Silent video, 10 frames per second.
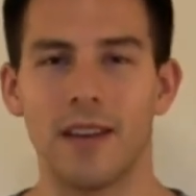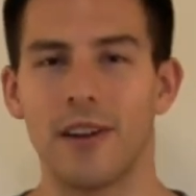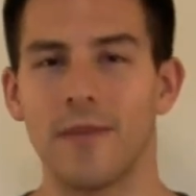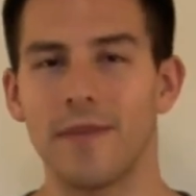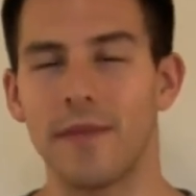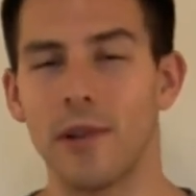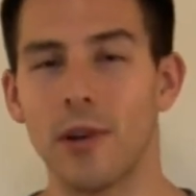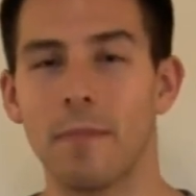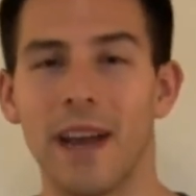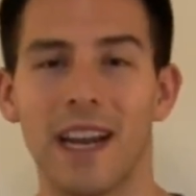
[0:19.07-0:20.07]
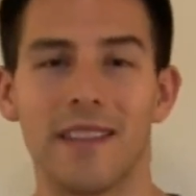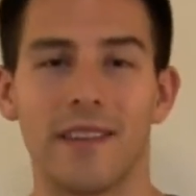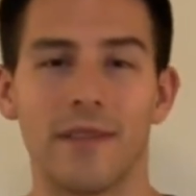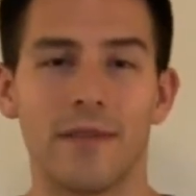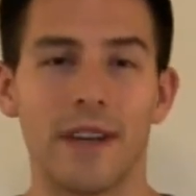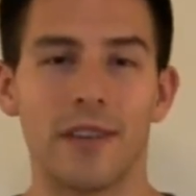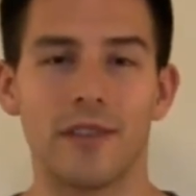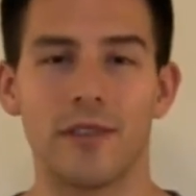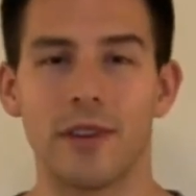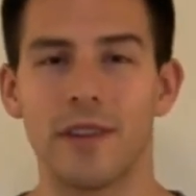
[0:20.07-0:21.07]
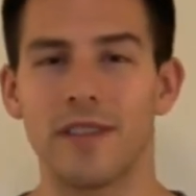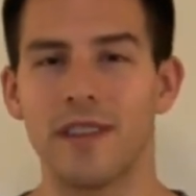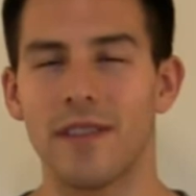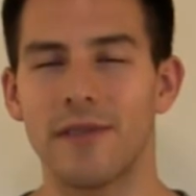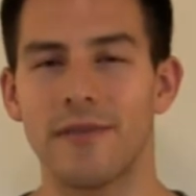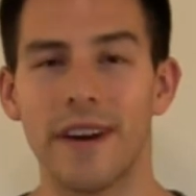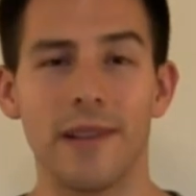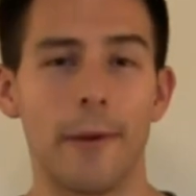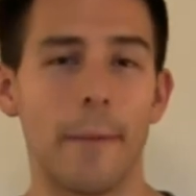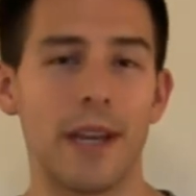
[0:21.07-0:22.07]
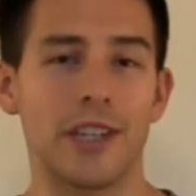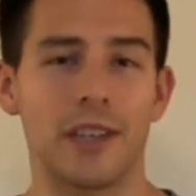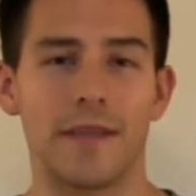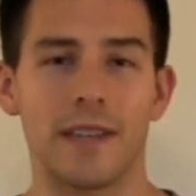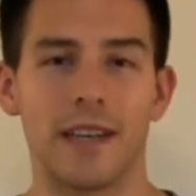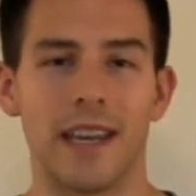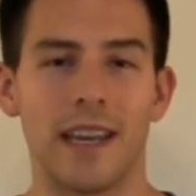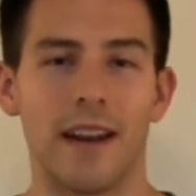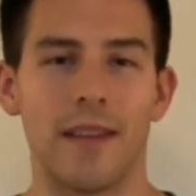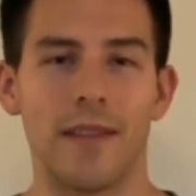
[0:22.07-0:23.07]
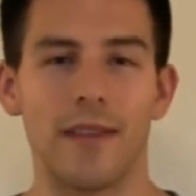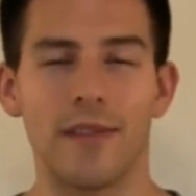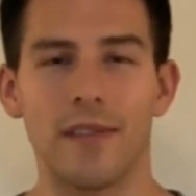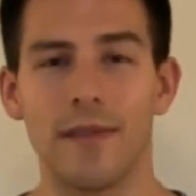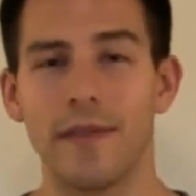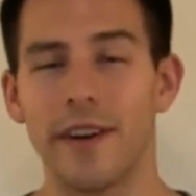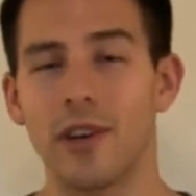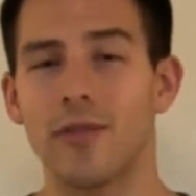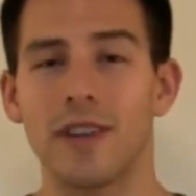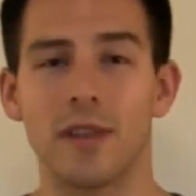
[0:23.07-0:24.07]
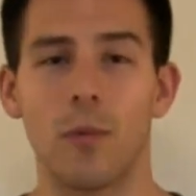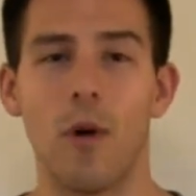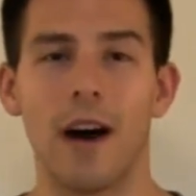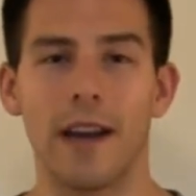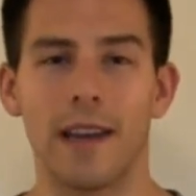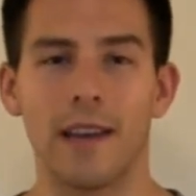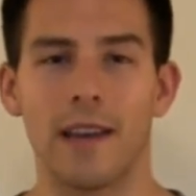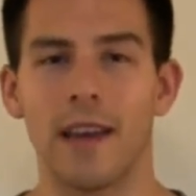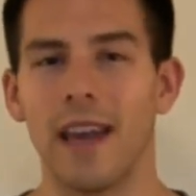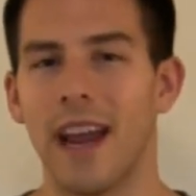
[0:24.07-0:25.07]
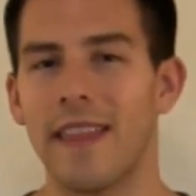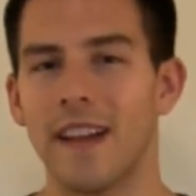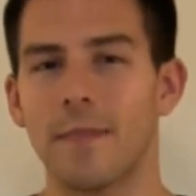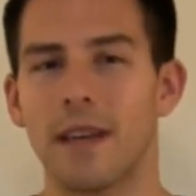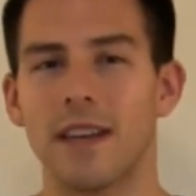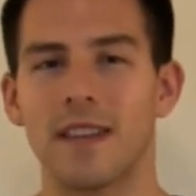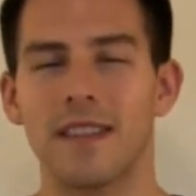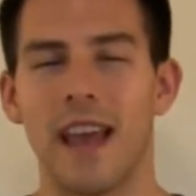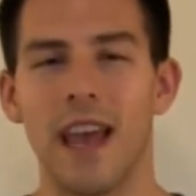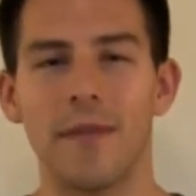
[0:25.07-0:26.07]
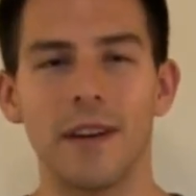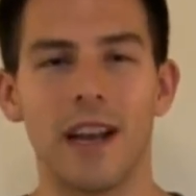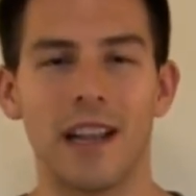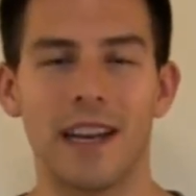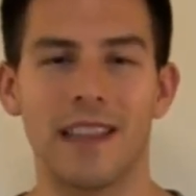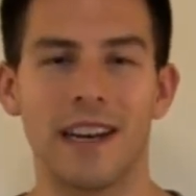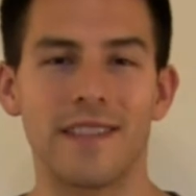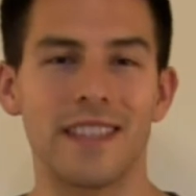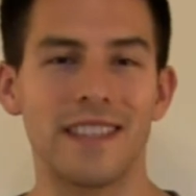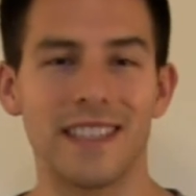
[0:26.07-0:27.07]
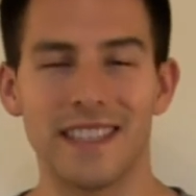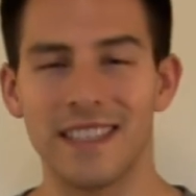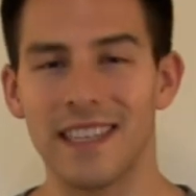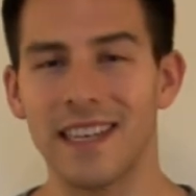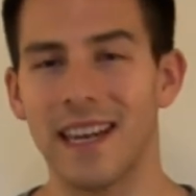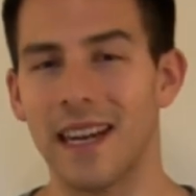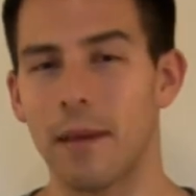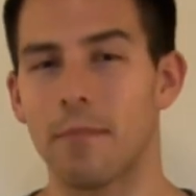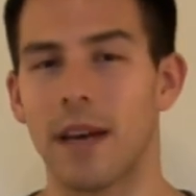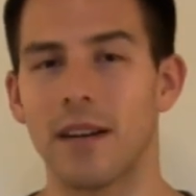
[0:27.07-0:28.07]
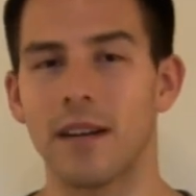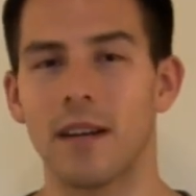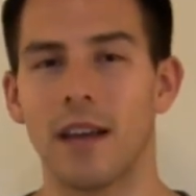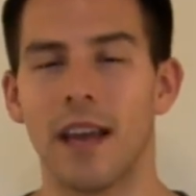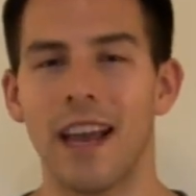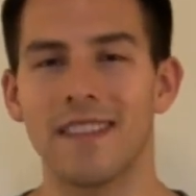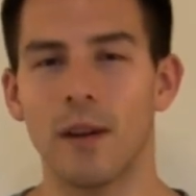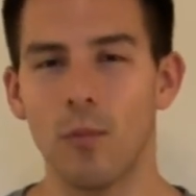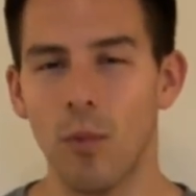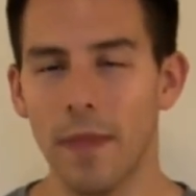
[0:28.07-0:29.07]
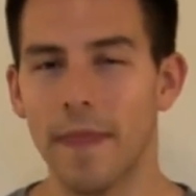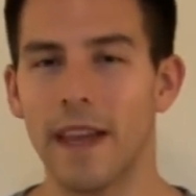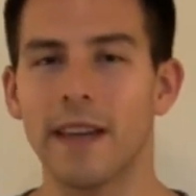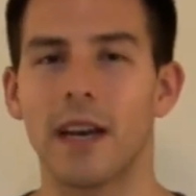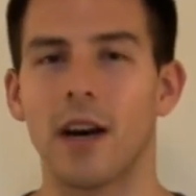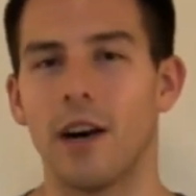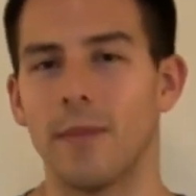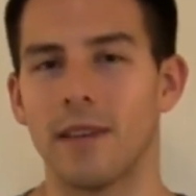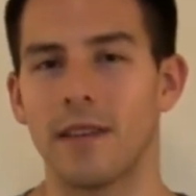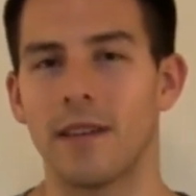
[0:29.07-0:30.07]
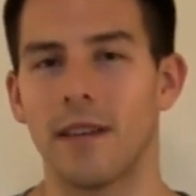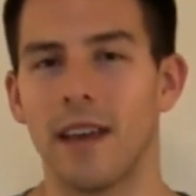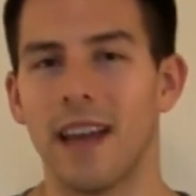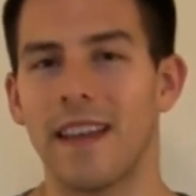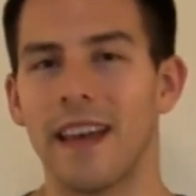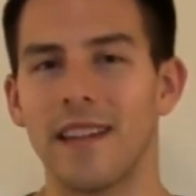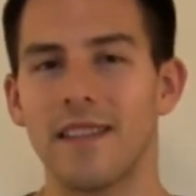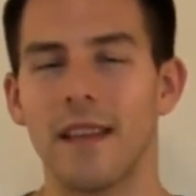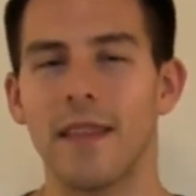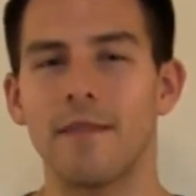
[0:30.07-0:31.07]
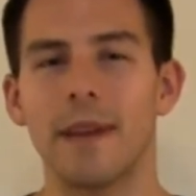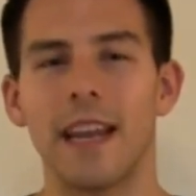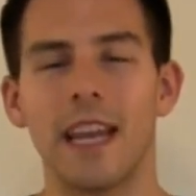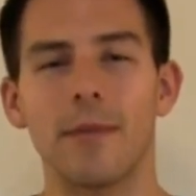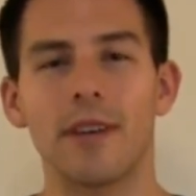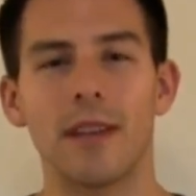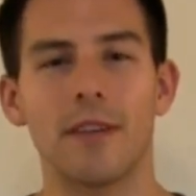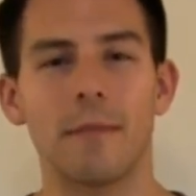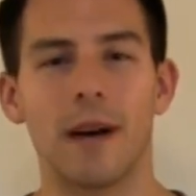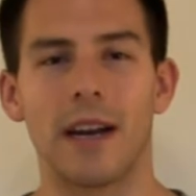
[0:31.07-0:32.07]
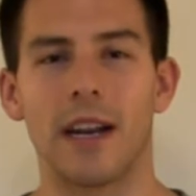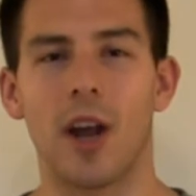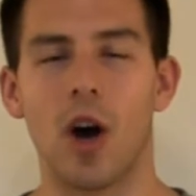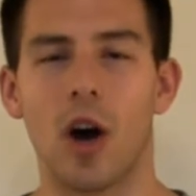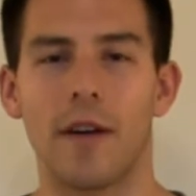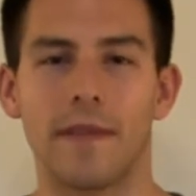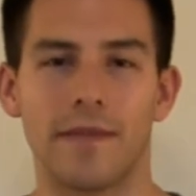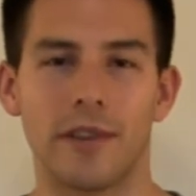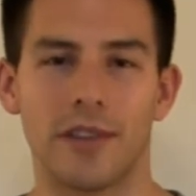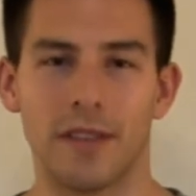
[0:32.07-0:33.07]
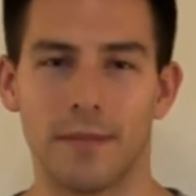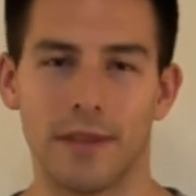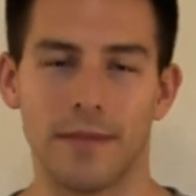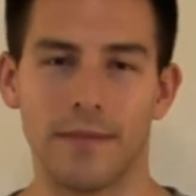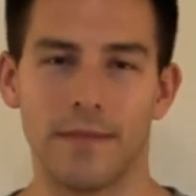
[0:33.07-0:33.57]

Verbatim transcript: You know, if you look back at the other videos, you'll notice there's very little mention of it, and there's a very good reason why. And that's because every client that I've seen succeed and get better has had one thing in common, and that is they've been able to get their mind off of their symptom.